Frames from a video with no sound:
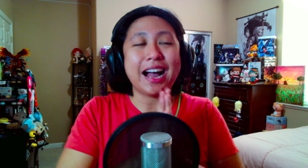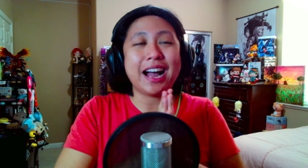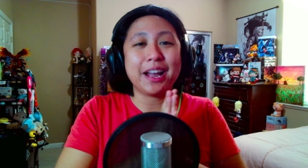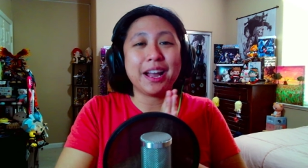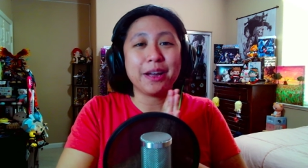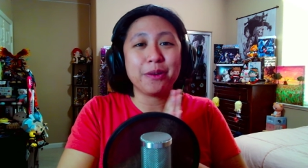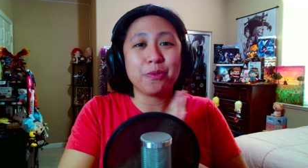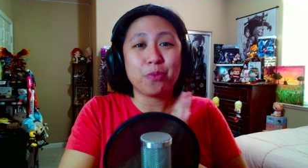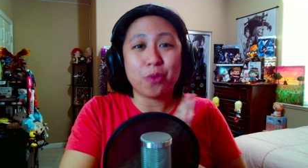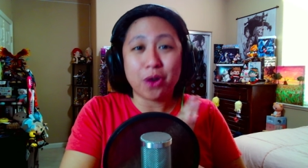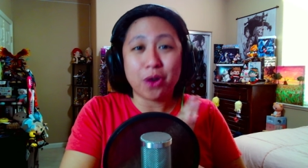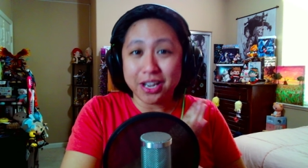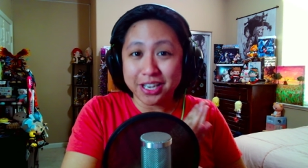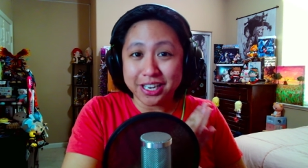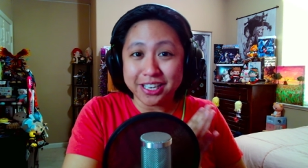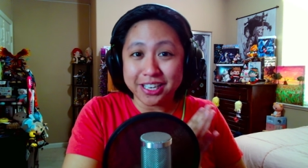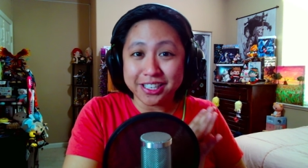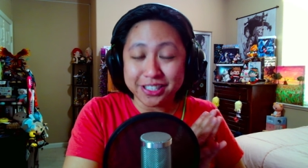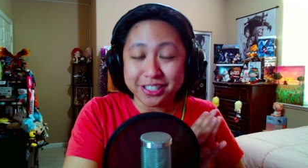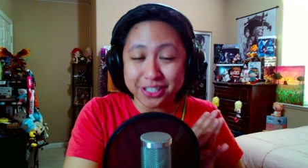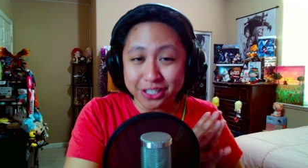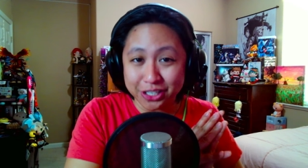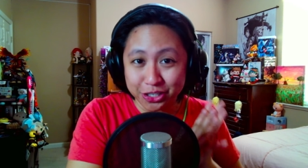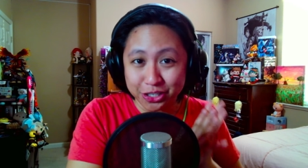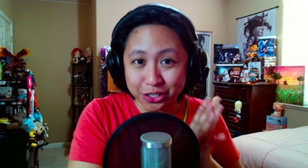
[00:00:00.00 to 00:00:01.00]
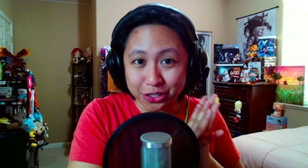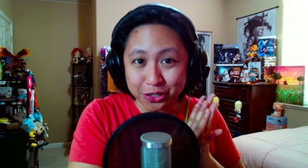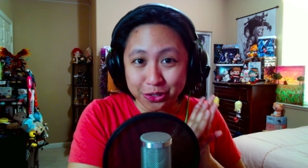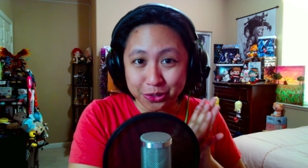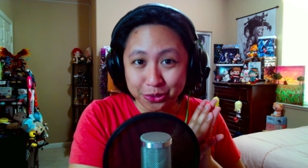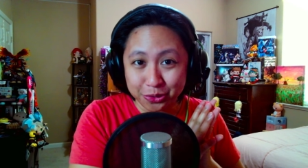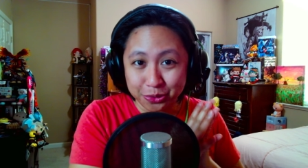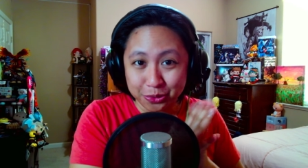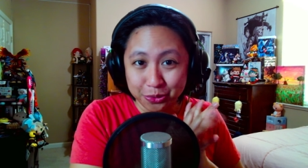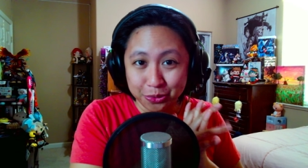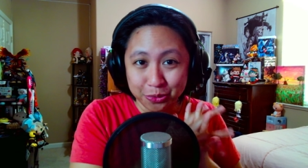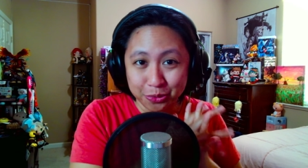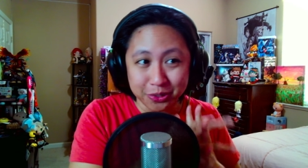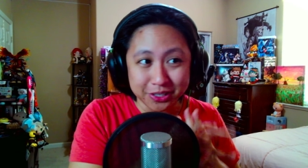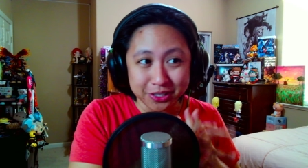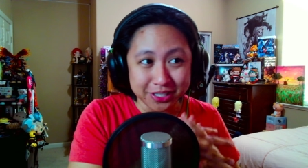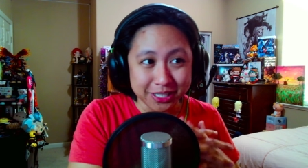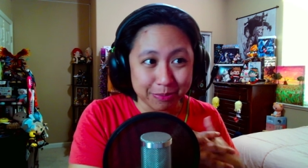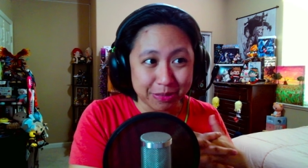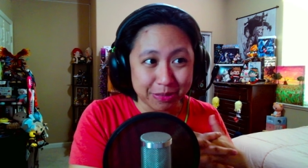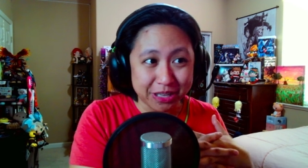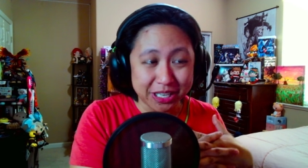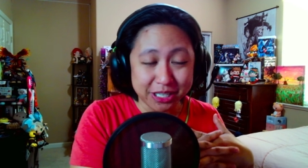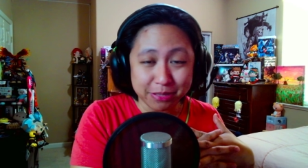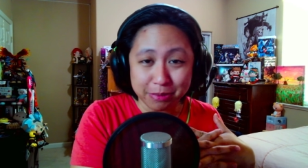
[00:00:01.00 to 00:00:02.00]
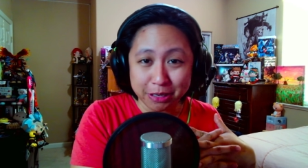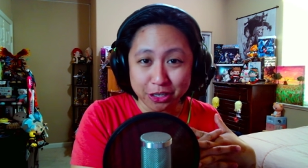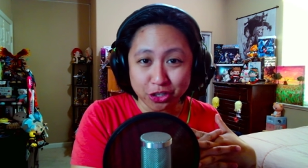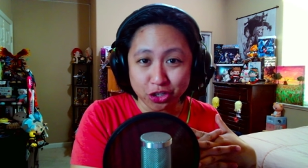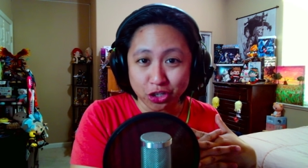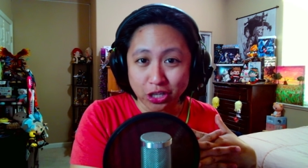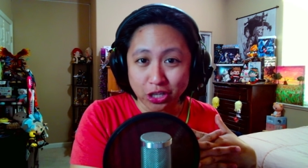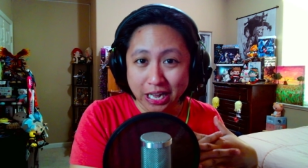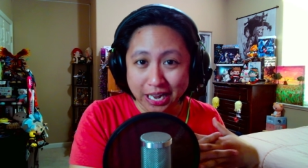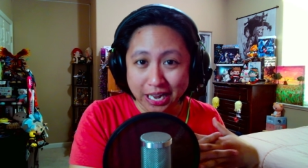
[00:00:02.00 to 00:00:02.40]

I wanted to do something special.